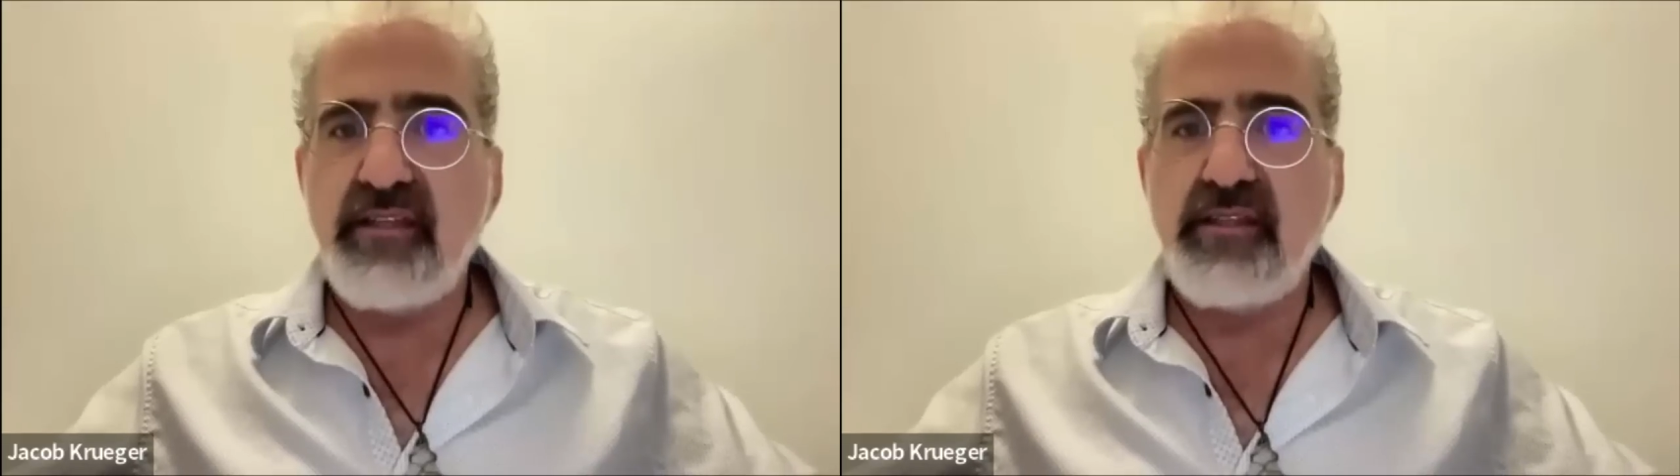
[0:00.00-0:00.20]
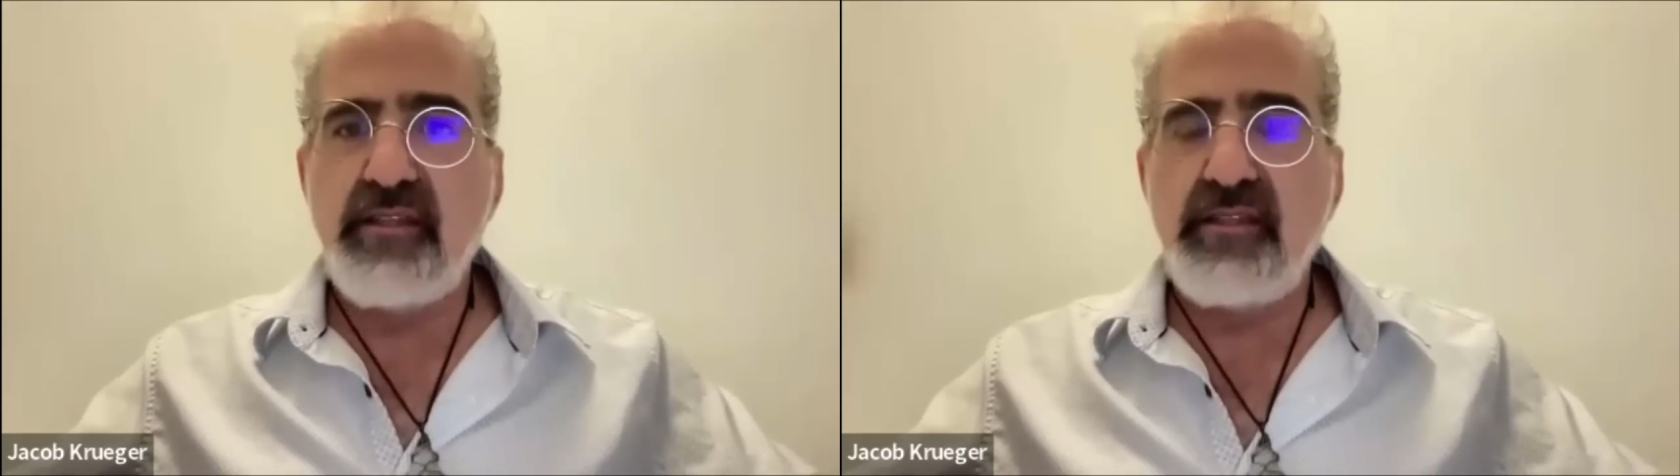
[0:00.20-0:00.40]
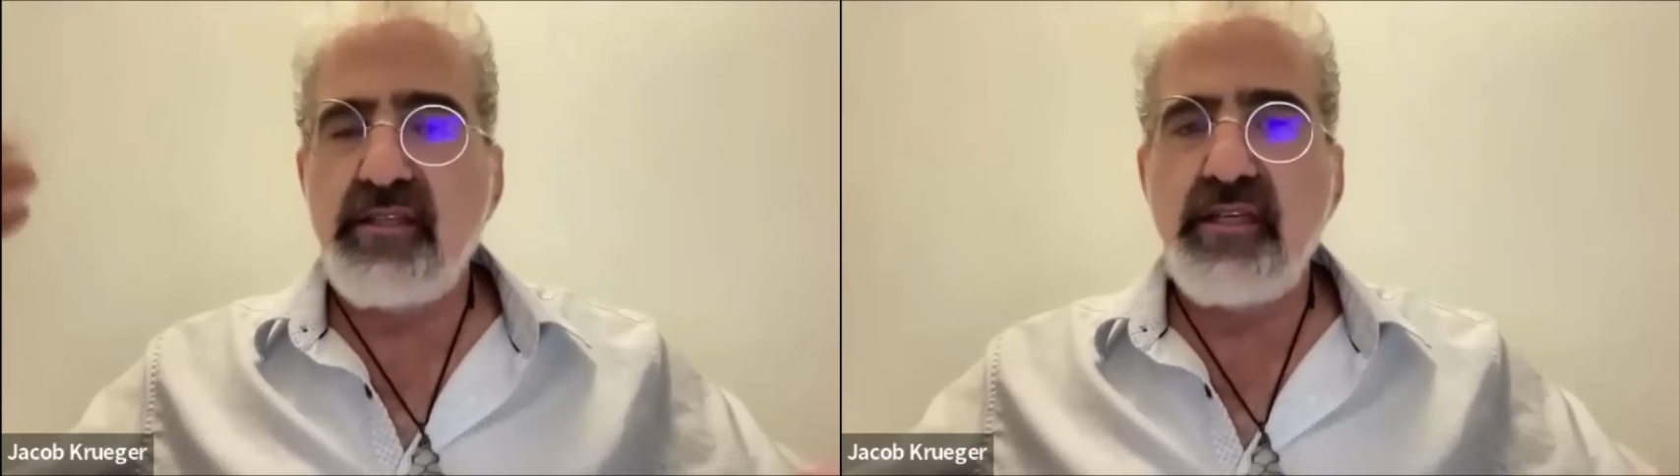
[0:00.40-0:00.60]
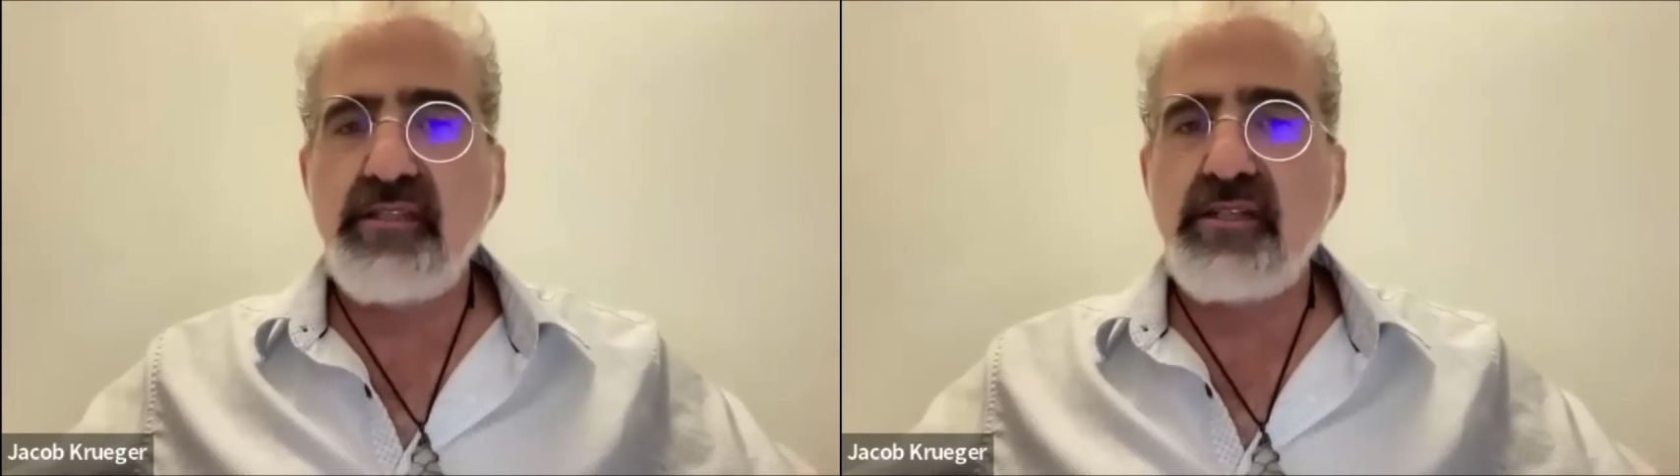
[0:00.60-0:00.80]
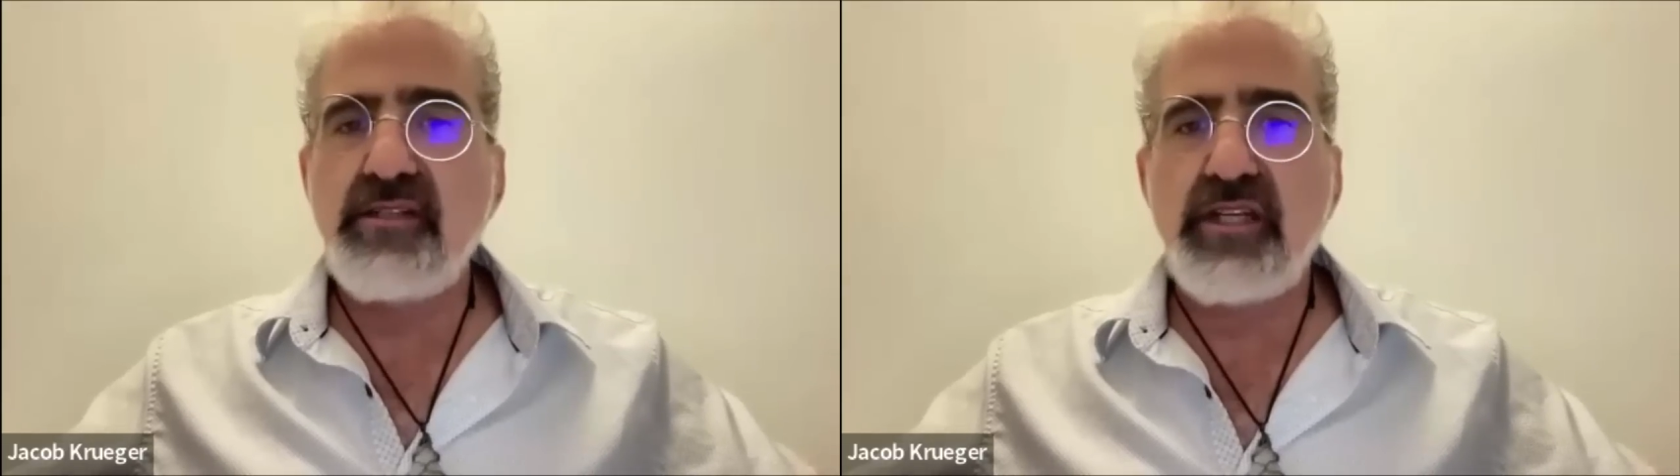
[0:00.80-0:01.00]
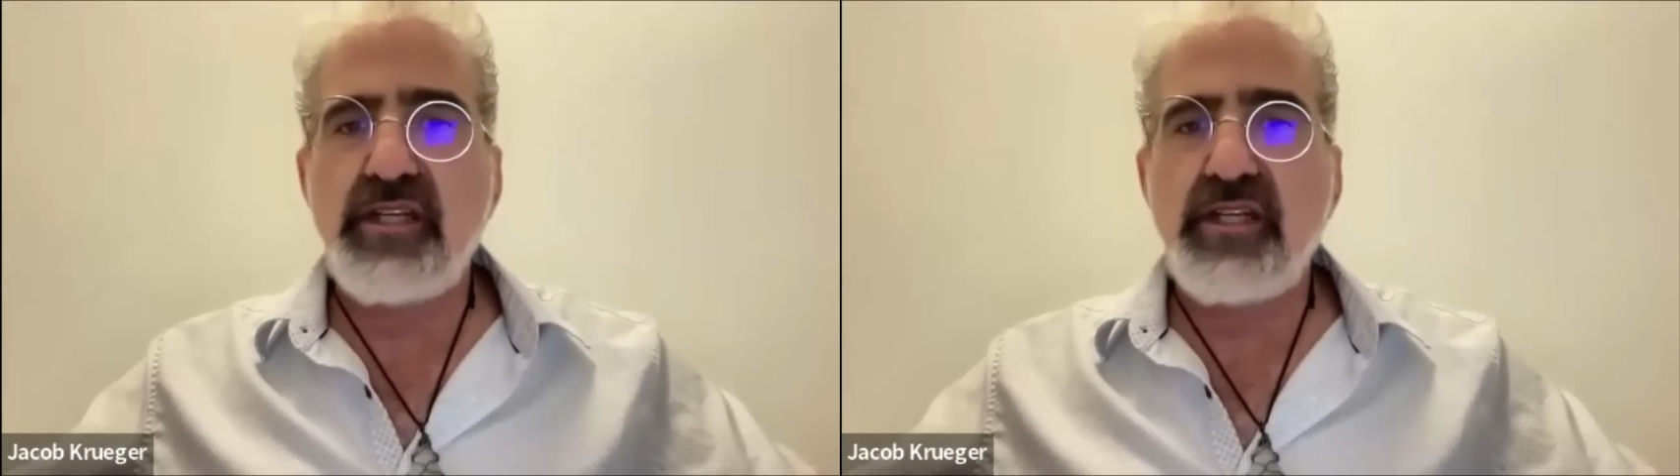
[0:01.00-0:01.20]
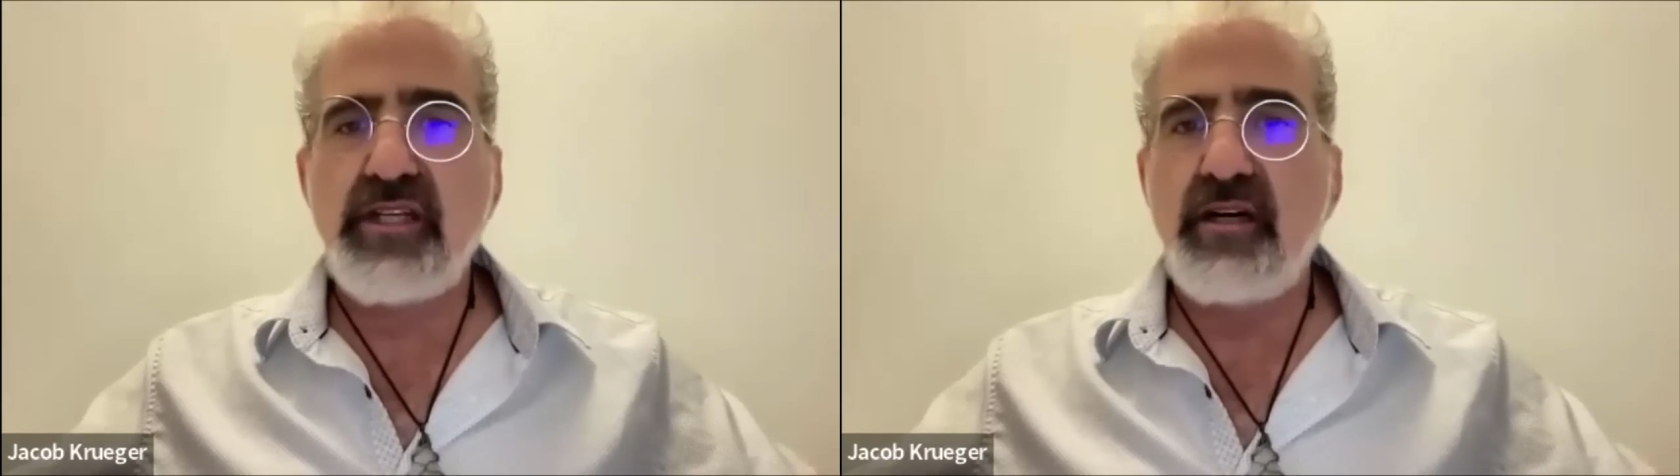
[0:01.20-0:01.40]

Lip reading: this isn't just,